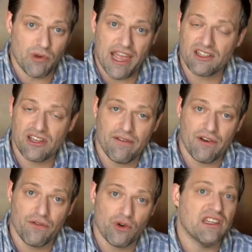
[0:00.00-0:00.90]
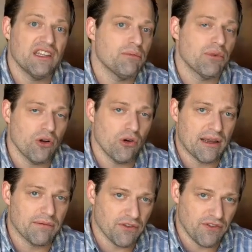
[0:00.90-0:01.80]
We actually have a free lead
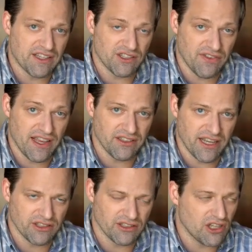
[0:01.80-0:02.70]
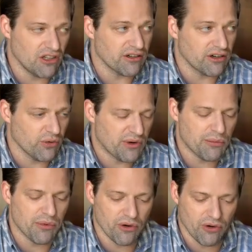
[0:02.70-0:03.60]
program for face to face agents called our career
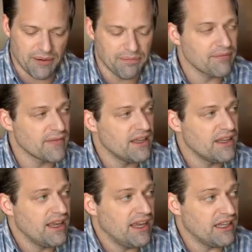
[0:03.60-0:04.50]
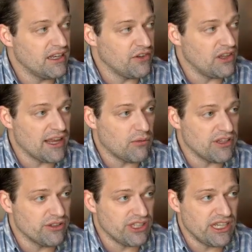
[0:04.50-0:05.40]
program. And then if you like
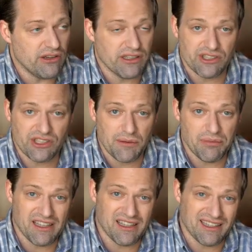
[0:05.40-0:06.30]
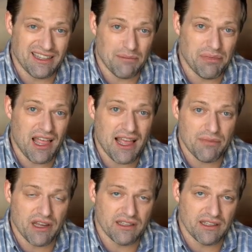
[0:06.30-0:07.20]
what you see, you can just simply click the apply
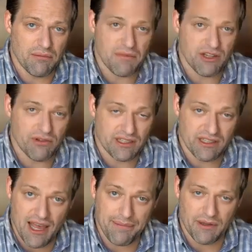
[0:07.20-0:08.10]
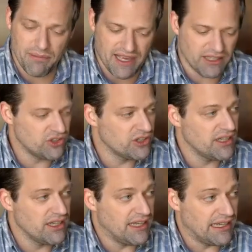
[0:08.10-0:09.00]
button in the menu at the top of the page
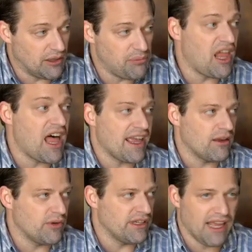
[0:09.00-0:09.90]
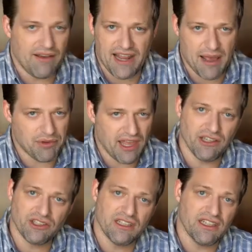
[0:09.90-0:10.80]
and apply. We have an
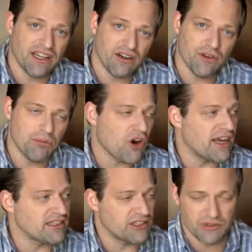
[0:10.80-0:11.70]
application, an interview process.